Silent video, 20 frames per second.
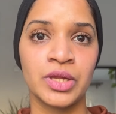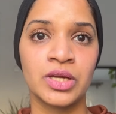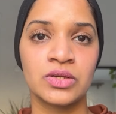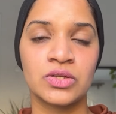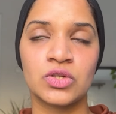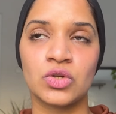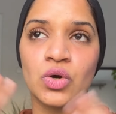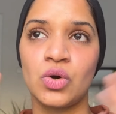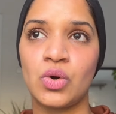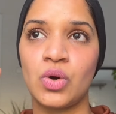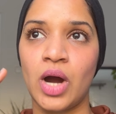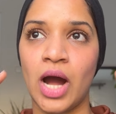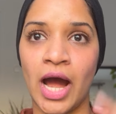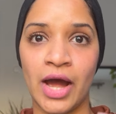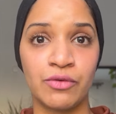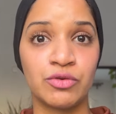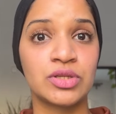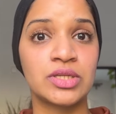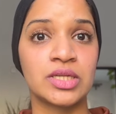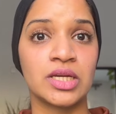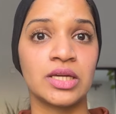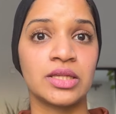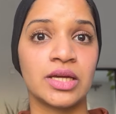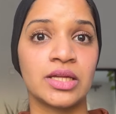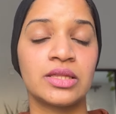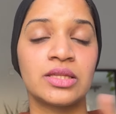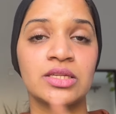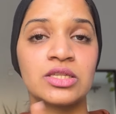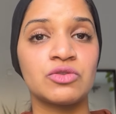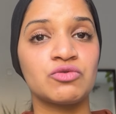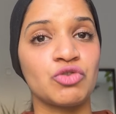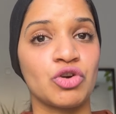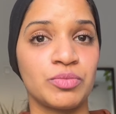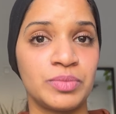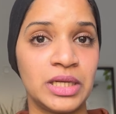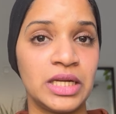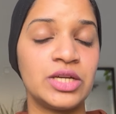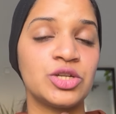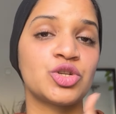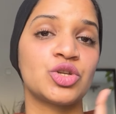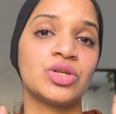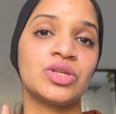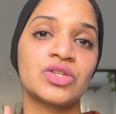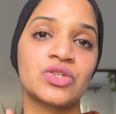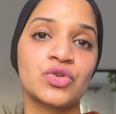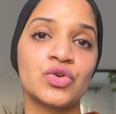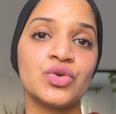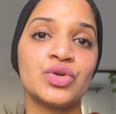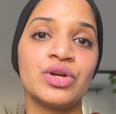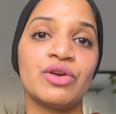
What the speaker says: So I would say that this formulation is good.